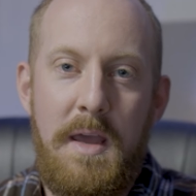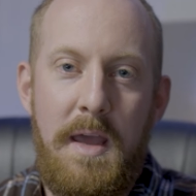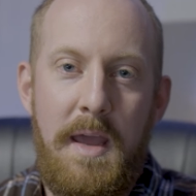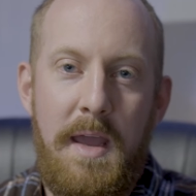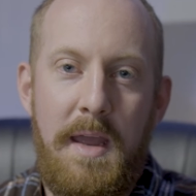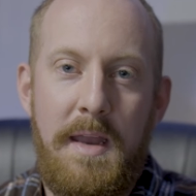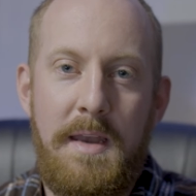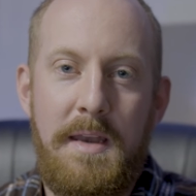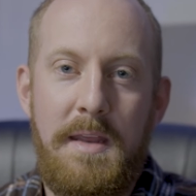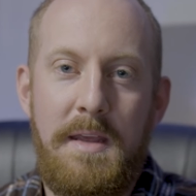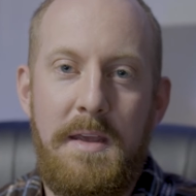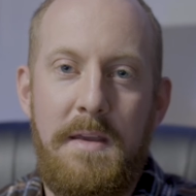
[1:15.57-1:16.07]

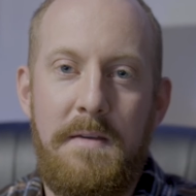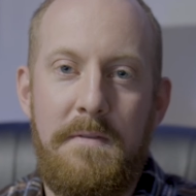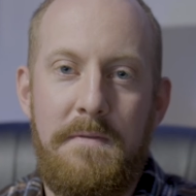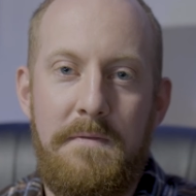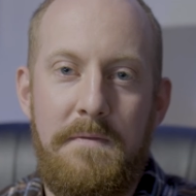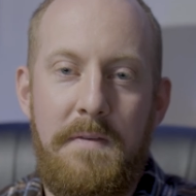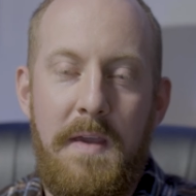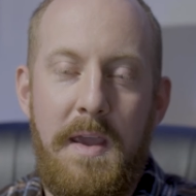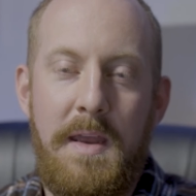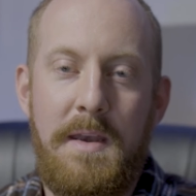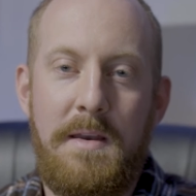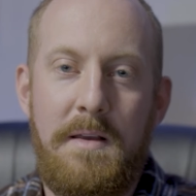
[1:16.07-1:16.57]
any
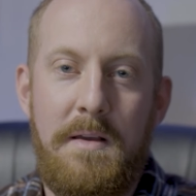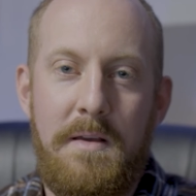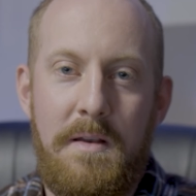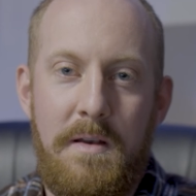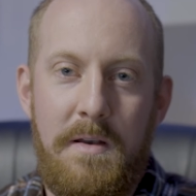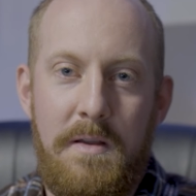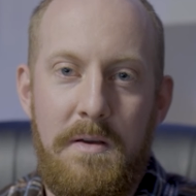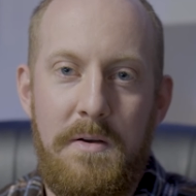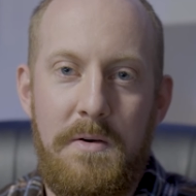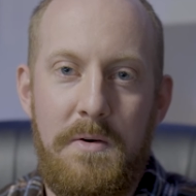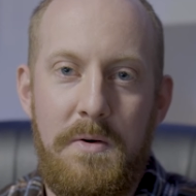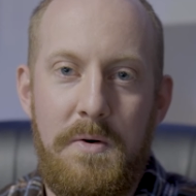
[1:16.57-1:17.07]
faint
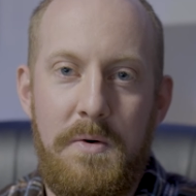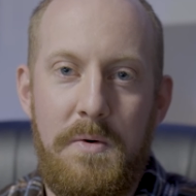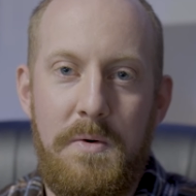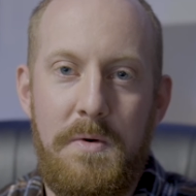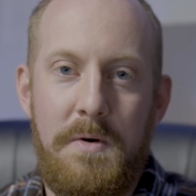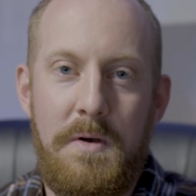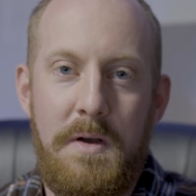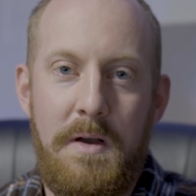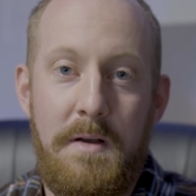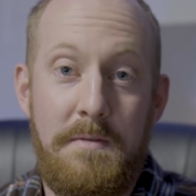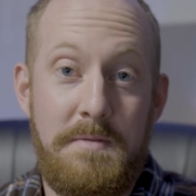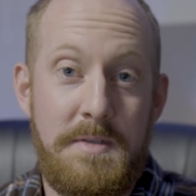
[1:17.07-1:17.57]

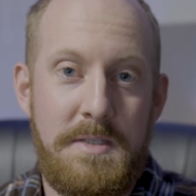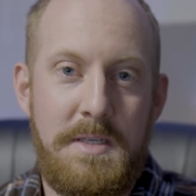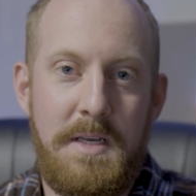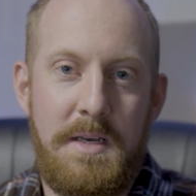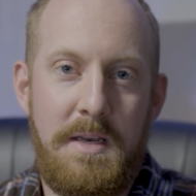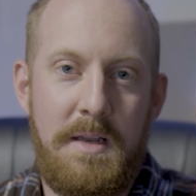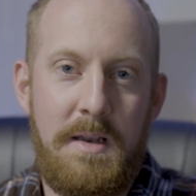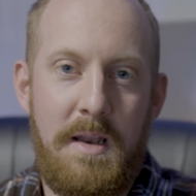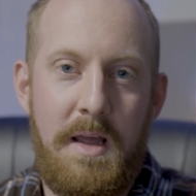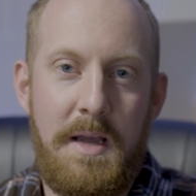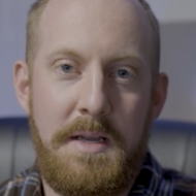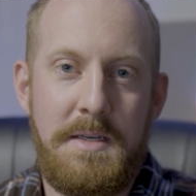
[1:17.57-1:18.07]
glow of
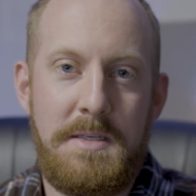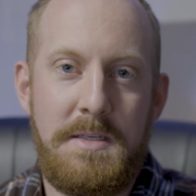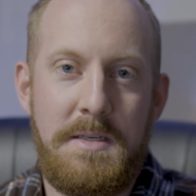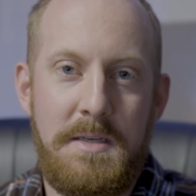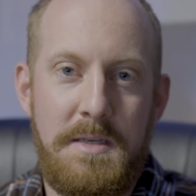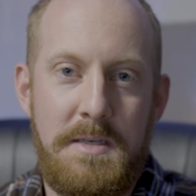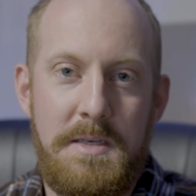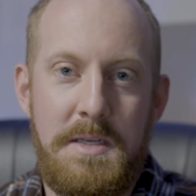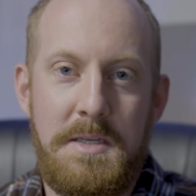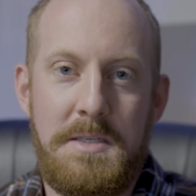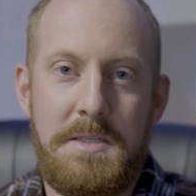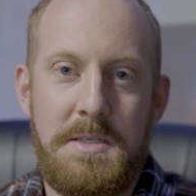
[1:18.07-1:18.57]
city lights in the
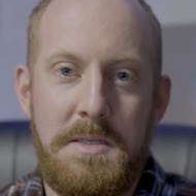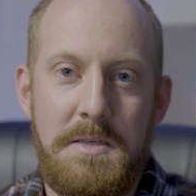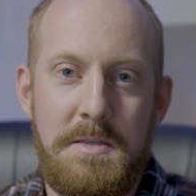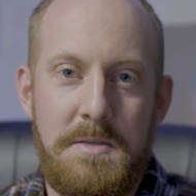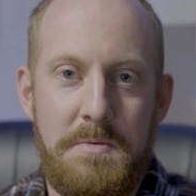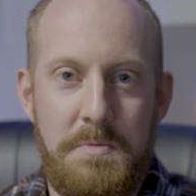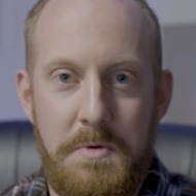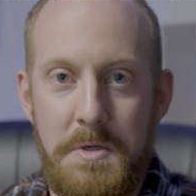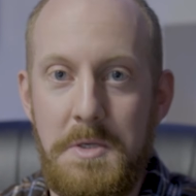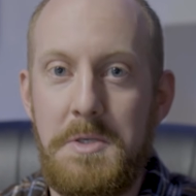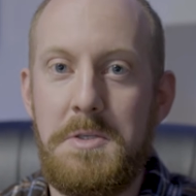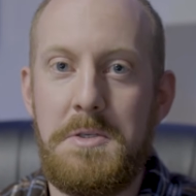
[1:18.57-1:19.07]
distance,
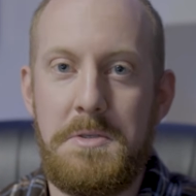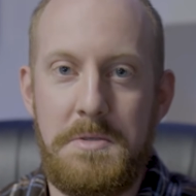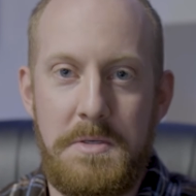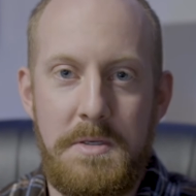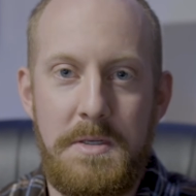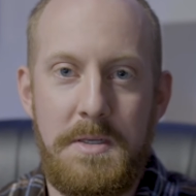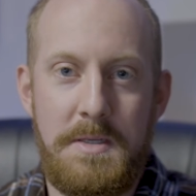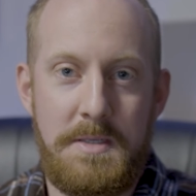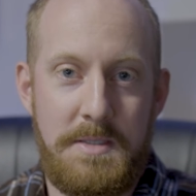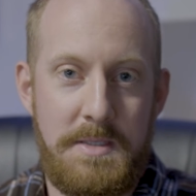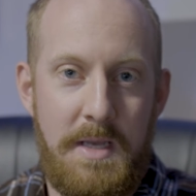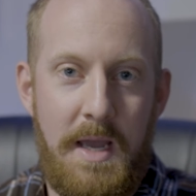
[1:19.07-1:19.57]
which is
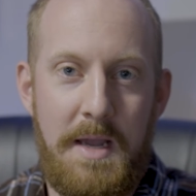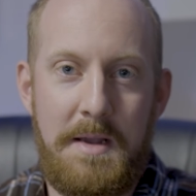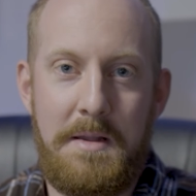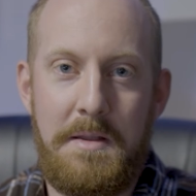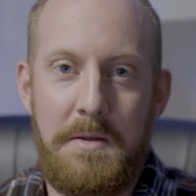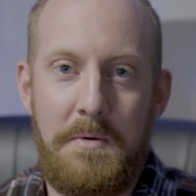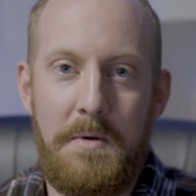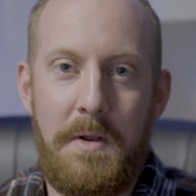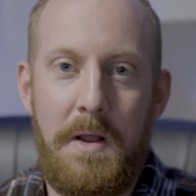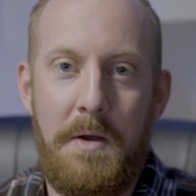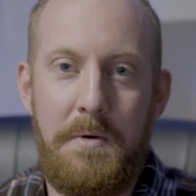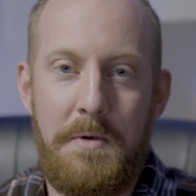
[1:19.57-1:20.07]
exactly
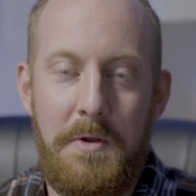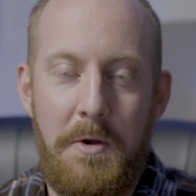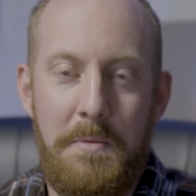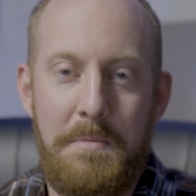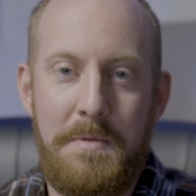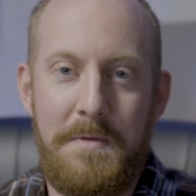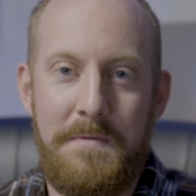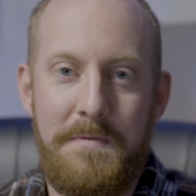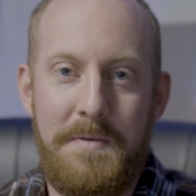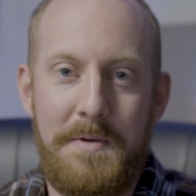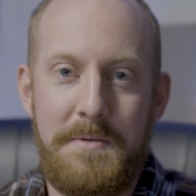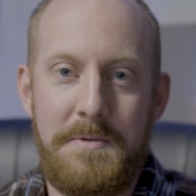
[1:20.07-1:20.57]
what I would hope
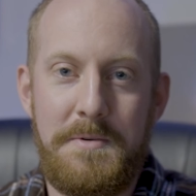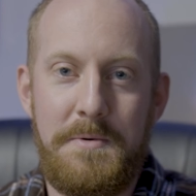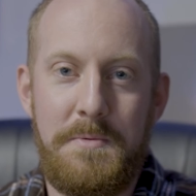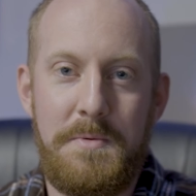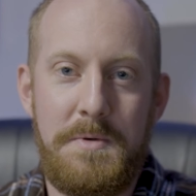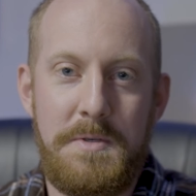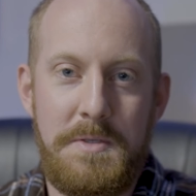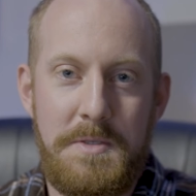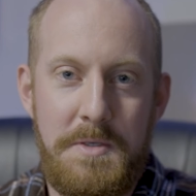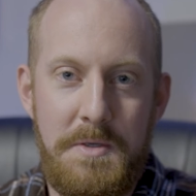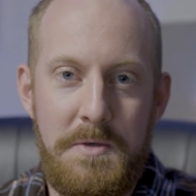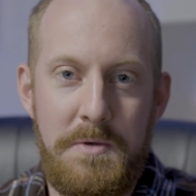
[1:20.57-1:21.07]
the filter
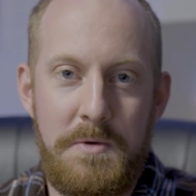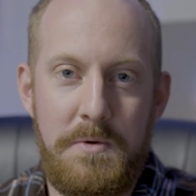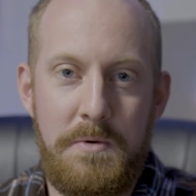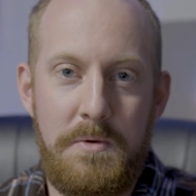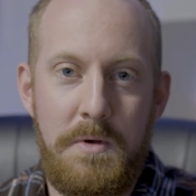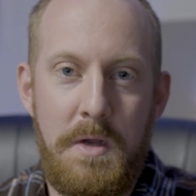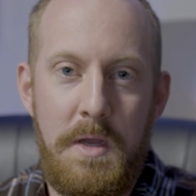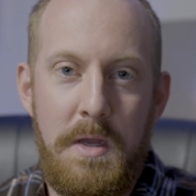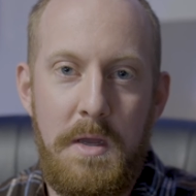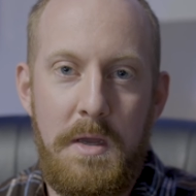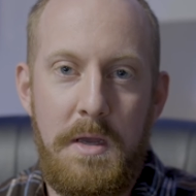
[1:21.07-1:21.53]
would do,